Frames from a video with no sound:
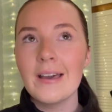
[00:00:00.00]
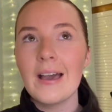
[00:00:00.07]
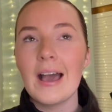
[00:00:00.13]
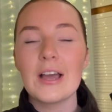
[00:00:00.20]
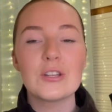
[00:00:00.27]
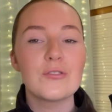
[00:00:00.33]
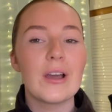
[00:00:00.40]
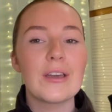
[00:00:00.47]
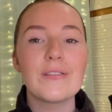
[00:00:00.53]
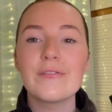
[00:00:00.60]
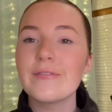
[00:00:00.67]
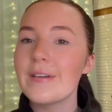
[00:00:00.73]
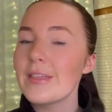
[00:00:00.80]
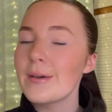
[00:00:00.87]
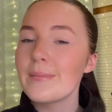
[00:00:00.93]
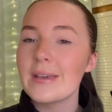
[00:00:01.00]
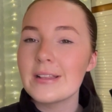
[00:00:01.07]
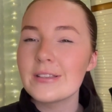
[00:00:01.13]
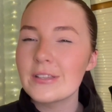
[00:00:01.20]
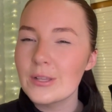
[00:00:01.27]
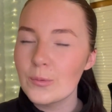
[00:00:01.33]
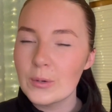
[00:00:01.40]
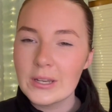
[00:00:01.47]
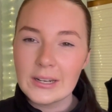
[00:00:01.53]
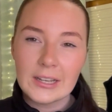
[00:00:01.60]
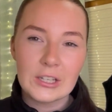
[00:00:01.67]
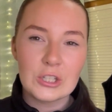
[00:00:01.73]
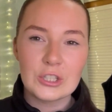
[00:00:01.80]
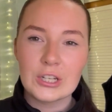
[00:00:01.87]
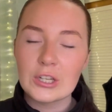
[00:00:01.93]
I try and fit them into the week like
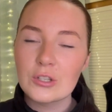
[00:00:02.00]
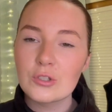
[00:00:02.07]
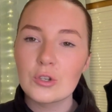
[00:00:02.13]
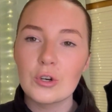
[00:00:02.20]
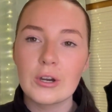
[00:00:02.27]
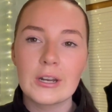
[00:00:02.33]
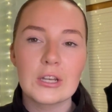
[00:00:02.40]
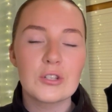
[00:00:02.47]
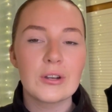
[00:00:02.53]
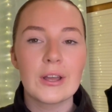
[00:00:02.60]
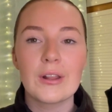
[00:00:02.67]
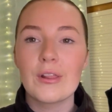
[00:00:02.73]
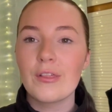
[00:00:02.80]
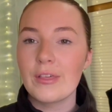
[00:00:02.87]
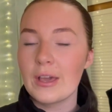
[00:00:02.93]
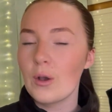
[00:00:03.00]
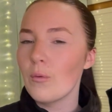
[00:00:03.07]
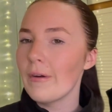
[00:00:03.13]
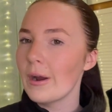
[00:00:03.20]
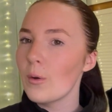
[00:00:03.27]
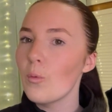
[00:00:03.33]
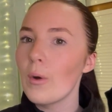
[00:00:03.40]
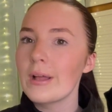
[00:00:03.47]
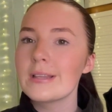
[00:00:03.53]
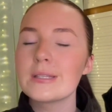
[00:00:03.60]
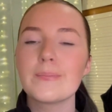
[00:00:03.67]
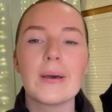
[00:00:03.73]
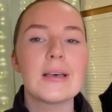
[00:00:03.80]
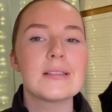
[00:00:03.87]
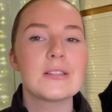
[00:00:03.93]
a jigsaw, and I try and think, right, when's
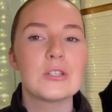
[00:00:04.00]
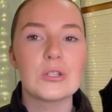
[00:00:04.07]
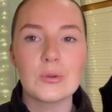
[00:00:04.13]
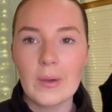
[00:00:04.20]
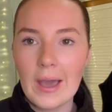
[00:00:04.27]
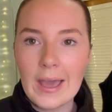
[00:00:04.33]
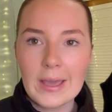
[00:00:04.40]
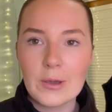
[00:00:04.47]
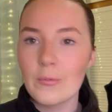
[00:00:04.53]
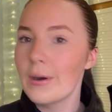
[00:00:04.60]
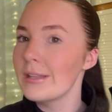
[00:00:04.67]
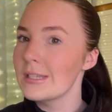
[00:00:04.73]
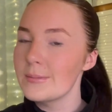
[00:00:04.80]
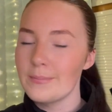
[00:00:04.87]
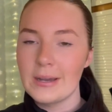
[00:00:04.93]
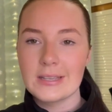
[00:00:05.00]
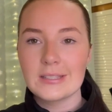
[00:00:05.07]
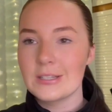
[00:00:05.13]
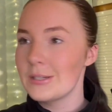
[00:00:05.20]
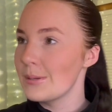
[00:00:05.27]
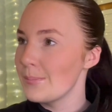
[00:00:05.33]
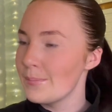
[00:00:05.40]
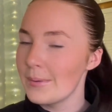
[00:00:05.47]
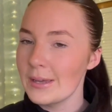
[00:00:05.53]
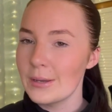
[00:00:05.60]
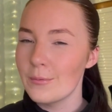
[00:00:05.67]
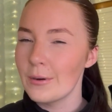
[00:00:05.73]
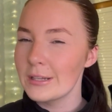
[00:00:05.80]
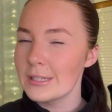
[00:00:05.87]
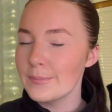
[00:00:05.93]
best to do A, when's best to do B,
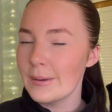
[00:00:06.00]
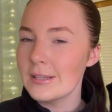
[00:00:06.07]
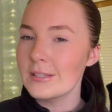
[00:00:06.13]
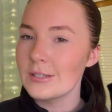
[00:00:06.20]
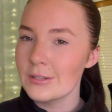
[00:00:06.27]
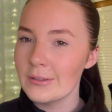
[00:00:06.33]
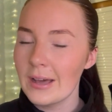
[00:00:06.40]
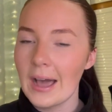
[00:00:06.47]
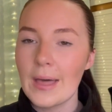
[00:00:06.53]
when's best to do that,